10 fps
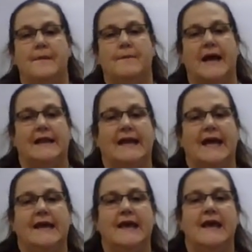my
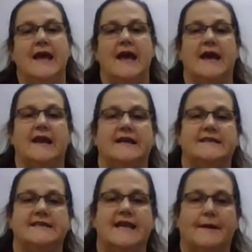leg and I
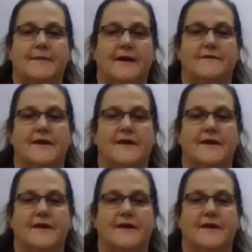snapped my